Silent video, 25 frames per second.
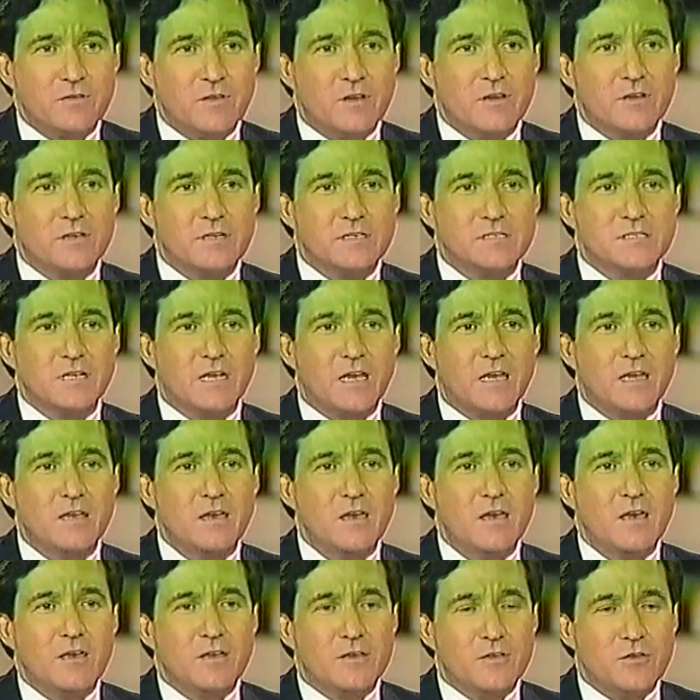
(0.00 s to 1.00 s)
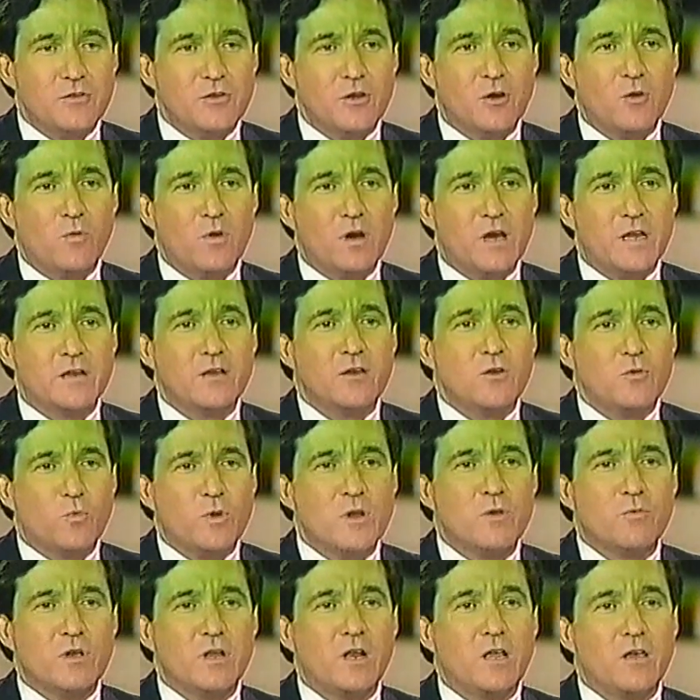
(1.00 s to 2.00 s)
They're going to say, you know what,
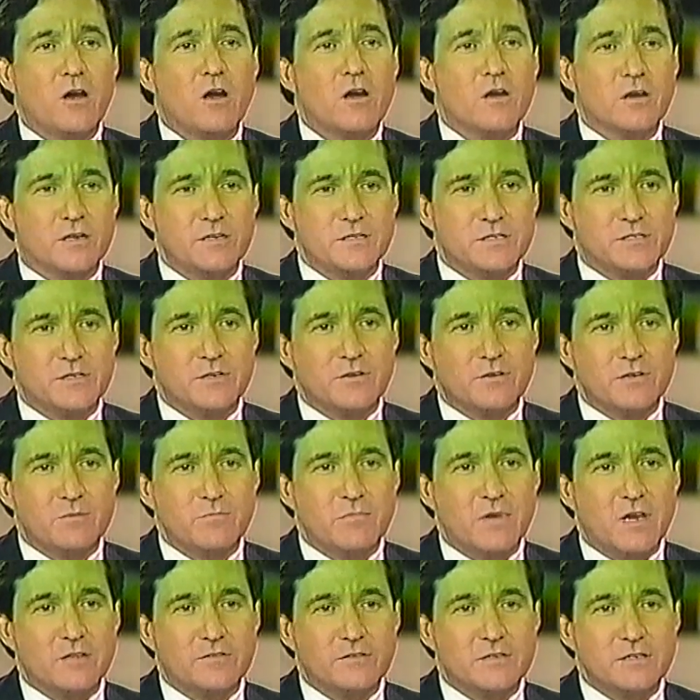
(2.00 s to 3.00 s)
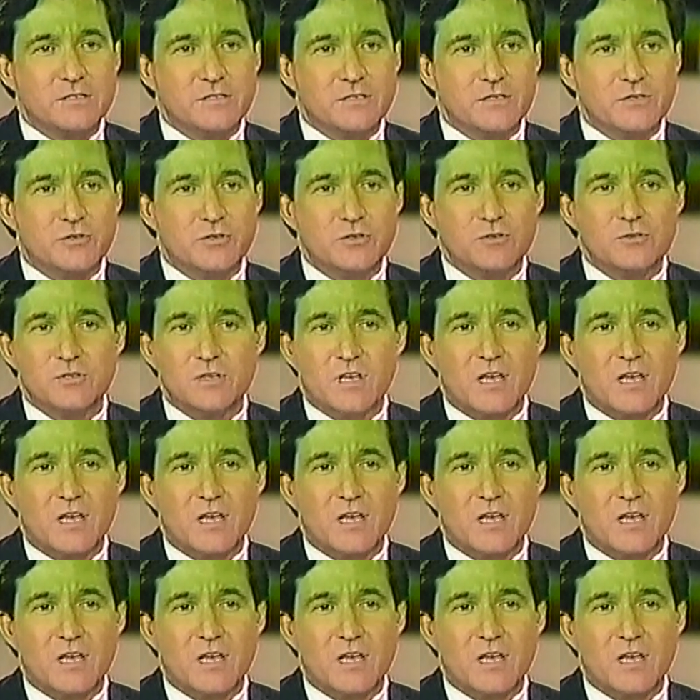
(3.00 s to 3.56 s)
we really are concerned about these issues,